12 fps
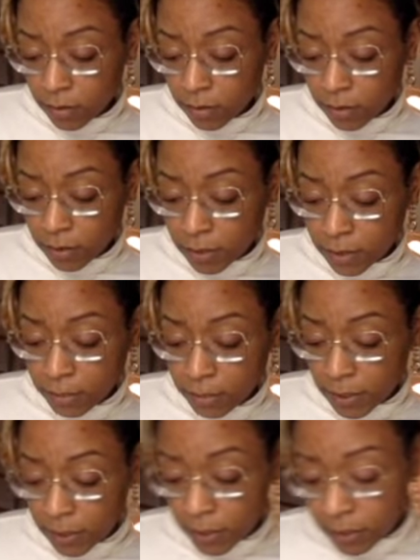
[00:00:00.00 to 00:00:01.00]
that
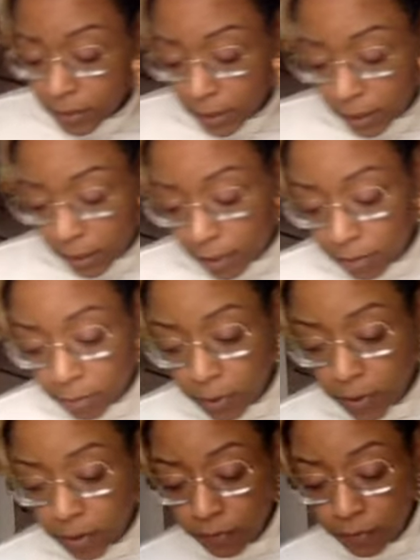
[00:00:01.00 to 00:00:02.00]
somebody didn't take
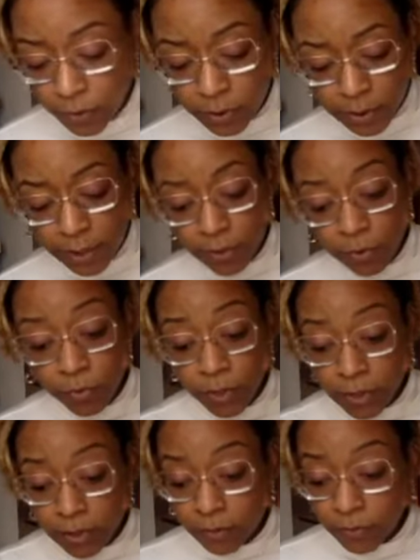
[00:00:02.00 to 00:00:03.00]
accountability for. It's like the
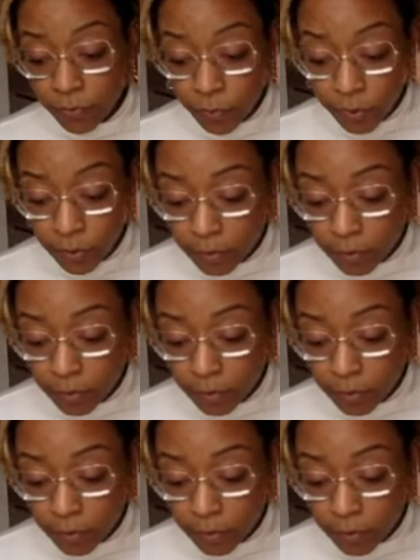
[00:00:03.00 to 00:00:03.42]
reason for this